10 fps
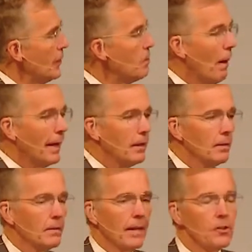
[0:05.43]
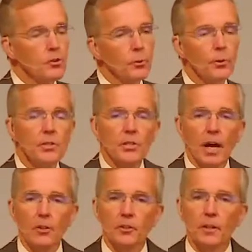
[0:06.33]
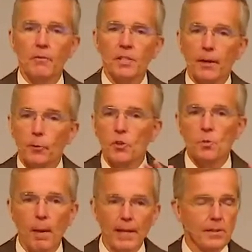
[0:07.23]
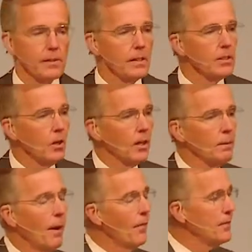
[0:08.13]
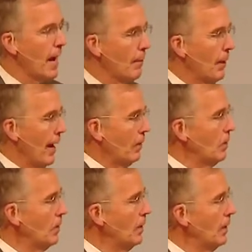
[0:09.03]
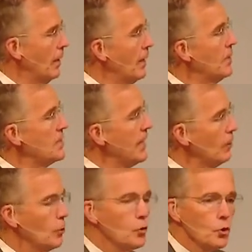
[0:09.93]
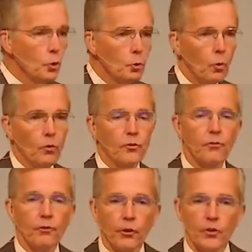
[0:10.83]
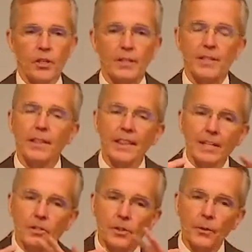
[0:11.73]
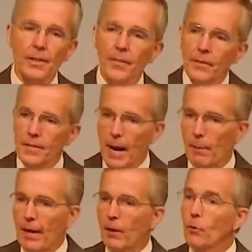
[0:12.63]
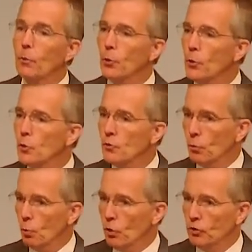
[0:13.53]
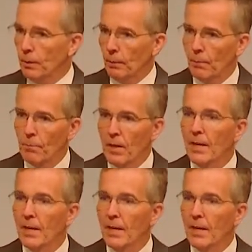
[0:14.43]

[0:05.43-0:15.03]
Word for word: series, Mike led us through a discussion of sacred spaces. He talked about the tabernacle and then sacred tools, the furnishings, the things that are in the tabernacle that were used for worship.